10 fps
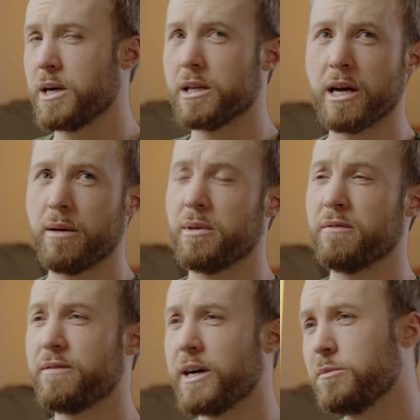but it can be
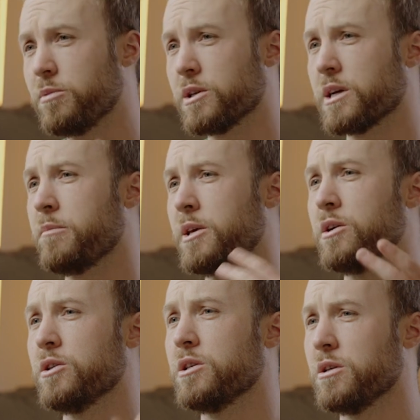Facebook, it can be
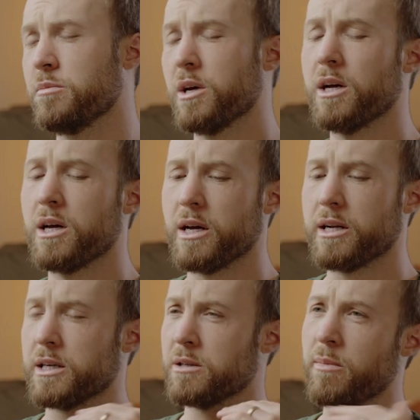YouTube,
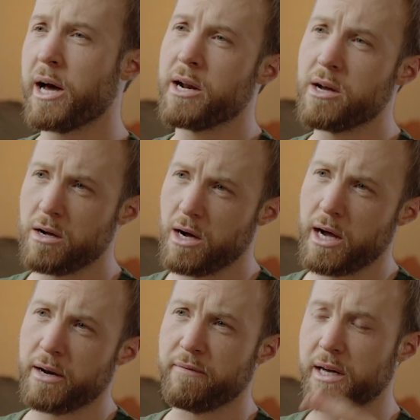doesn't matter.
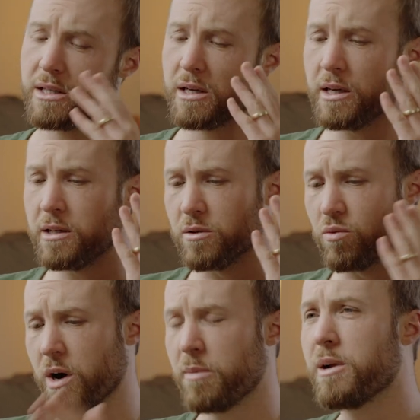I invested into
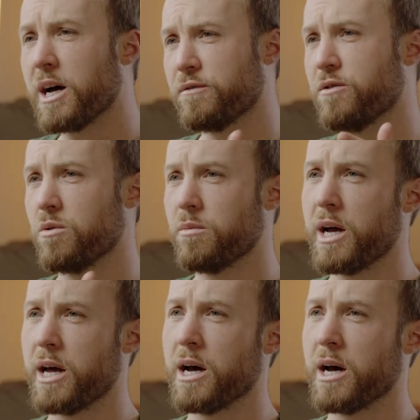one platform and